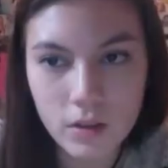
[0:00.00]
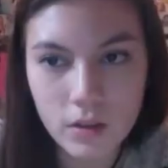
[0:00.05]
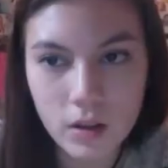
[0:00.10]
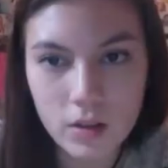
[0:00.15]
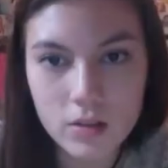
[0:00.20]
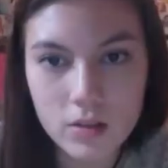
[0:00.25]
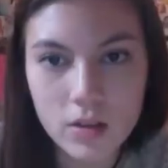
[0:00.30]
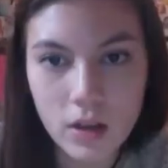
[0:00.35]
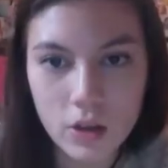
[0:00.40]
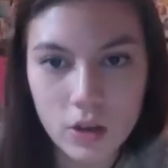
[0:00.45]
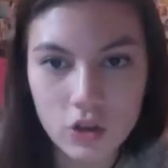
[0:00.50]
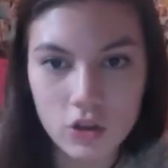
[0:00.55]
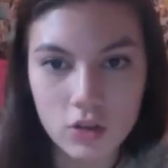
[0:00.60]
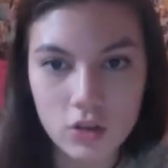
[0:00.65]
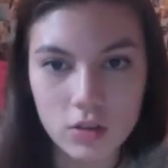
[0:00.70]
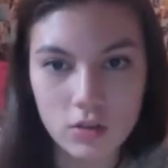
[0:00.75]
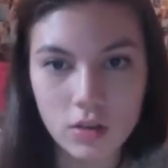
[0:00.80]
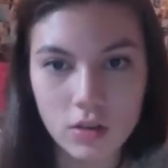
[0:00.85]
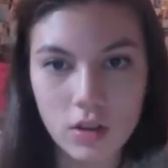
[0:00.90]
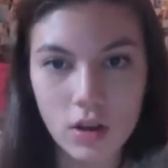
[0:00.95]

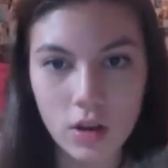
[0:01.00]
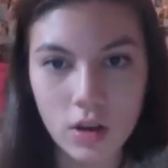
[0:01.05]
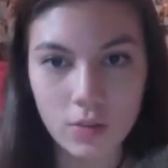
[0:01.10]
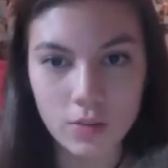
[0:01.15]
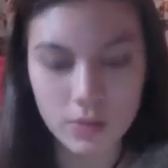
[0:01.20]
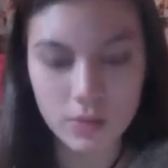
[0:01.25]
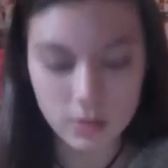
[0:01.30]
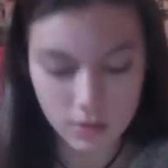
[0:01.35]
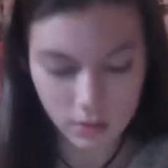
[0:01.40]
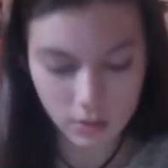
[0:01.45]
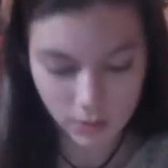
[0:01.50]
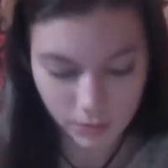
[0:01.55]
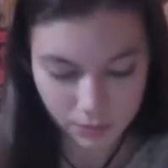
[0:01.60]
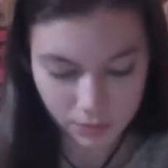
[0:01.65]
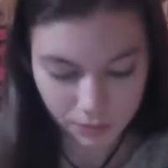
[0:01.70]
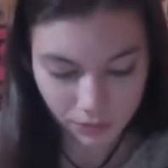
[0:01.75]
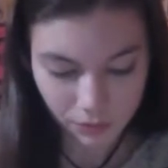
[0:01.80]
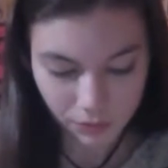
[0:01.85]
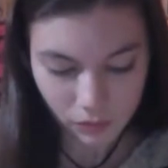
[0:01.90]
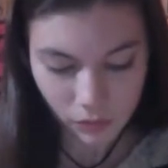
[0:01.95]
suction cups.
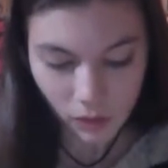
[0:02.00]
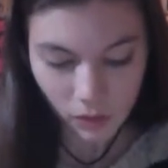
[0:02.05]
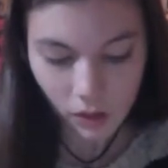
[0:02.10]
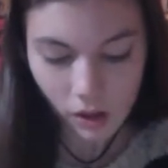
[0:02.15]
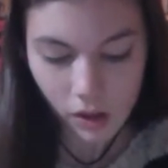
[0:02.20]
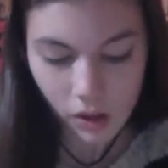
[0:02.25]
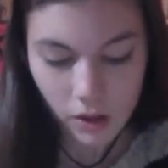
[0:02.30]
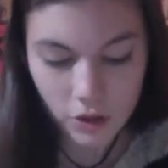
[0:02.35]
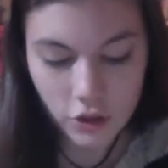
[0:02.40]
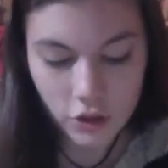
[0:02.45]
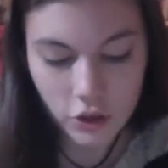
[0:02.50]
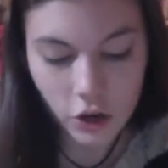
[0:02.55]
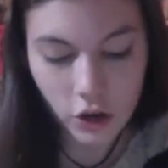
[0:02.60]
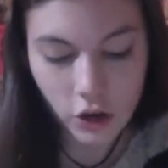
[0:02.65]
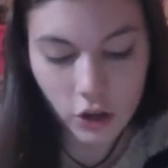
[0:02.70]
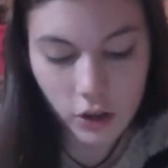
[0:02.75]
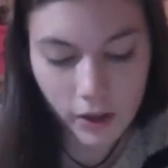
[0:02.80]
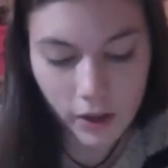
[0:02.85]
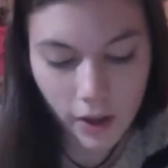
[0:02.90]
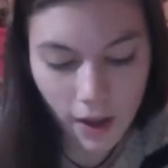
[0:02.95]
A
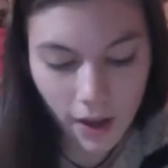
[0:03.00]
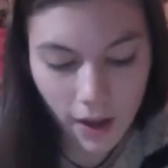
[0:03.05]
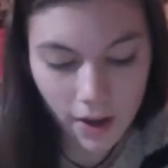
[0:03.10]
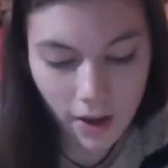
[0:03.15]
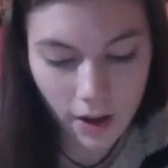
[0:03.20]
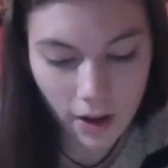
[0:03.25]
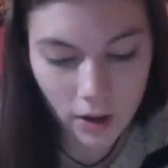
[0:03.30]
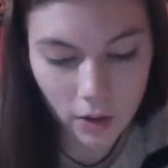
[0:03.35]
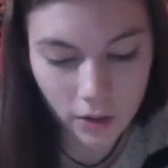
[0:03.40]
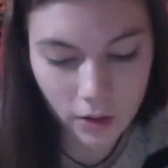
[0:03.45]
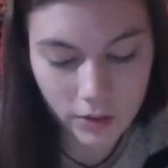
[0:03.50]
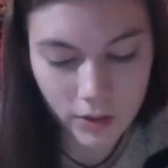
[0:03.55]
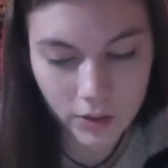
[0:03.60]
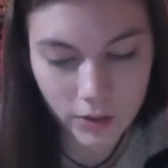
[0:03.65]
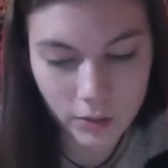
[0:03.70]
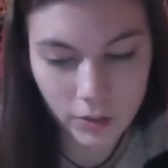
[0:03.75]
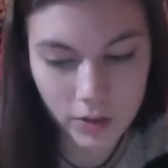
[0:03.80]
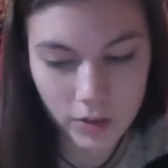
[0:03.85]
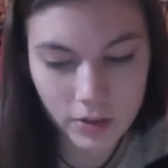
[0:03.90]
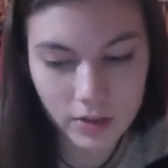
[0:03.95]
struggle I had,
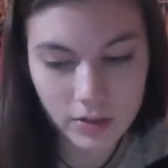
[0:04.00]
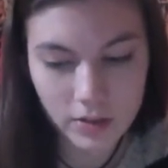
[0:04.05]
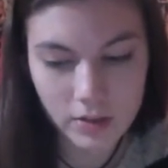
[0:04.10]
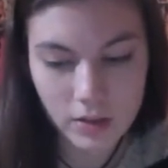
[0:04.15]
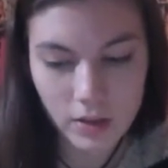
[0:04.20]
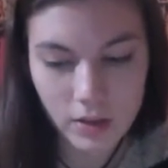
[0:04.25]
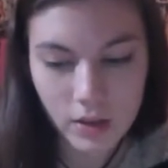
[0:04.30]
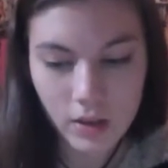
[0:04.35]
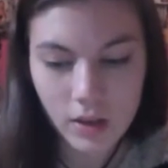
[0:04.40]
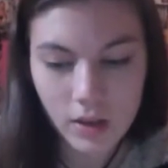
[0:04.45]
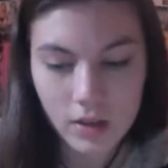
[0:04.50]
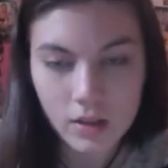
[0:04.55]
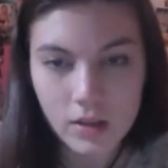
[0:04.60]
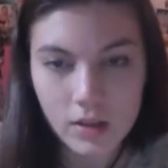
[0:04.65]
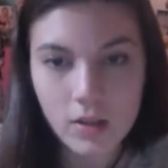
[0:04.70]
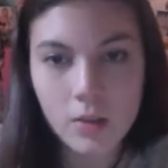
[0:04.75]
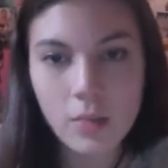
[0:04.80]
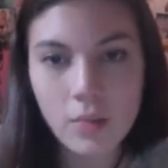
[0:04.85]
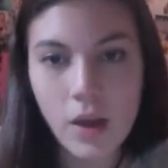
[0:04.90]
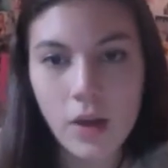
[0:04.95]
however, was
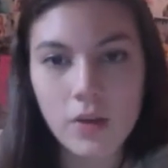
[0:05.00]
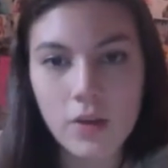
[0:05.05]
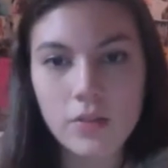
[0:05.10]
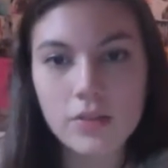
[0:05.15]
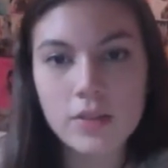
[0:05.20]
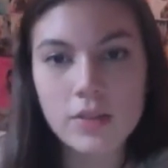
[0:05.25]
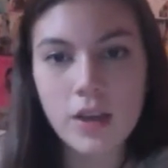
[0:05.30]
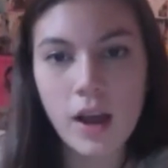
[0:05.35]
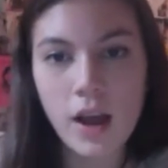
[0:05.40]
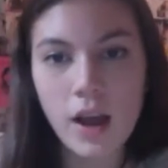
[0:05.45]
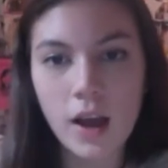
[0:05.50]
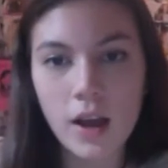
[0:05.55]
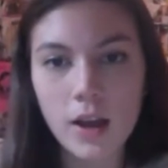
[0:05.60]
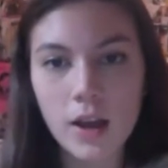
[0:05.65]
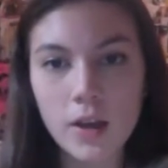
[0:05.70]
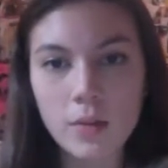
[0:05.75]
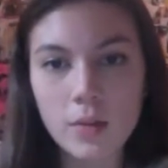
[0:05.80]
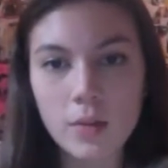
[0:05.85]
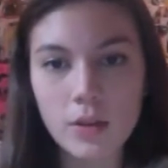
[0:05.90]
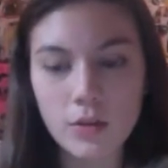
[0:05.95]
the amount of
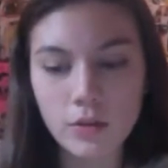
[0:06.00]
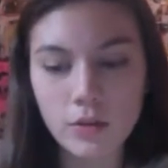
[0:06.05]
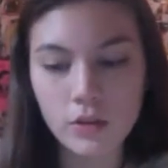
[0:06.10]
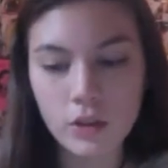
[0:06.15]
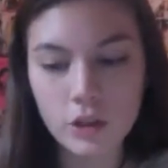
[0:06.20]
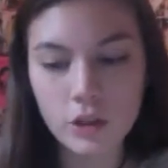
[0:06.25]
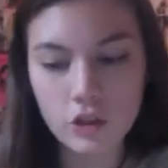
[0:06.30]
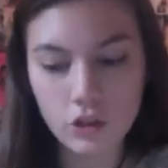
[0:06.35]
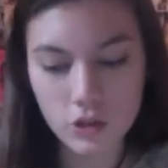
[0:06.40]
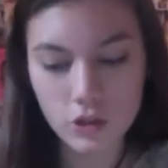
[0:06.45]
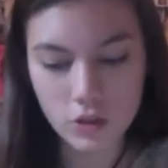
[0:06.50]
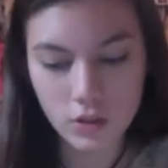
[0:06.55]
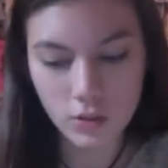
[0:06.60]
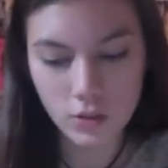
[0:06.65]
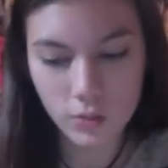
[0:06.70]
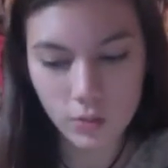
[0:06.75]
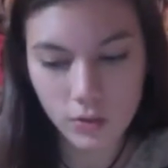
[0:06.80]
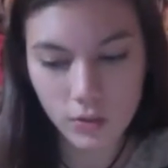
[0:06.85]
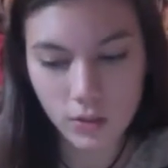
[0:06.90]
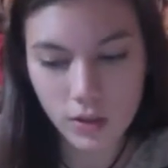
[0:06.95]
time in relation
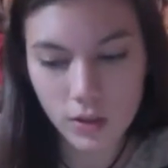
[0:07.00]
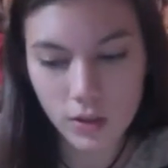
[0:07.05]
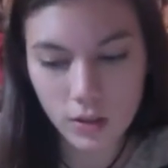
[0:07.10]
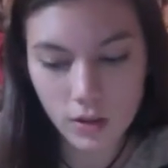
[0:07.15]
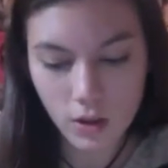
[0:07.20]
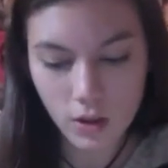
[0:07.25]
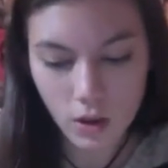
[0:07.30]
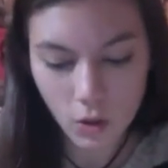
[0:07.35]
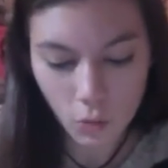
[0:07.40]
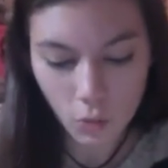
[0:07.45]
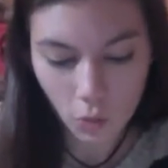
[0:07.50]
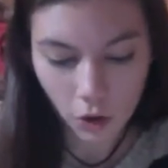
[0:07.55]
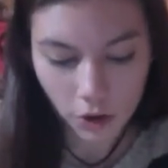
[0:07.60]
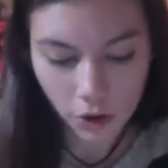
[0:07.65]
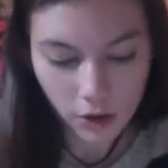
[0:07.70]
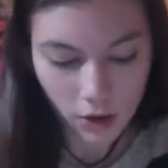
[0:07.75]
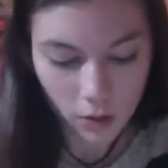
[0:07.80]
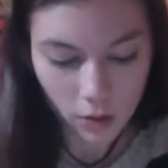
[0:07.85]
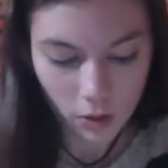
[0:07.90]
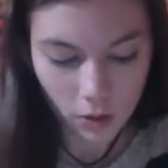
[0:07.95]
to the
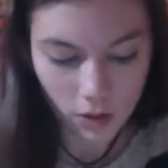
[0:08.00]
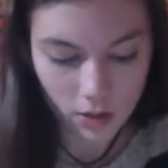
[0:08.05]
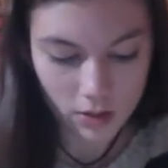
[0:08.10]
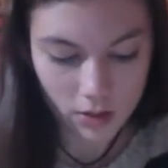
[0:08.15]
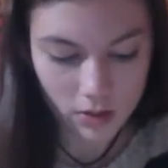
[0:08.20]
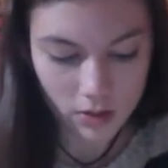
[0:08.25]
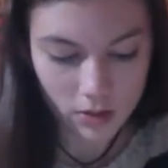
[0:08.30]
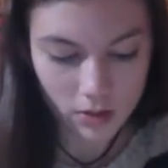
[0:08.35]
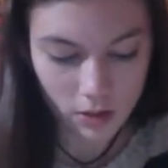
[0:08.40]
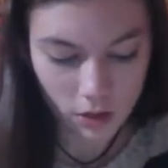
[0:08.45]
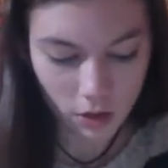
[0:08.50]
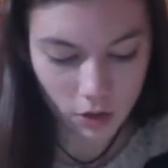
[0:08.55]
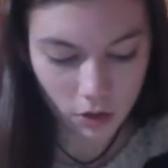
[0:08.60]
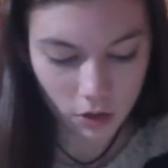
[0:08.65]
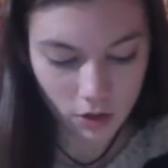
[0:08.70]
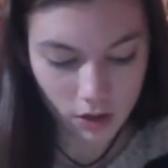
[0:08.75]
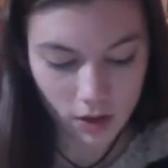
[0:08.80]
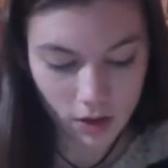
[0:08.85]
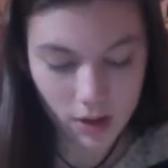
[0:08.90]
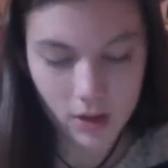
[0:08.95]
work I wanted to
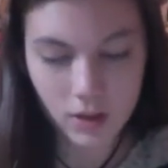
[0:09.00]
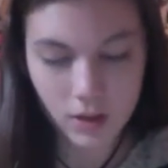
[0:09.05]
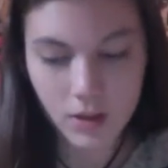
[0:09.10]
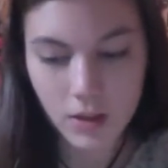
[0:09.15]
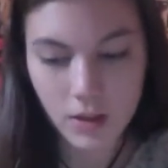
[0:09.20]
create,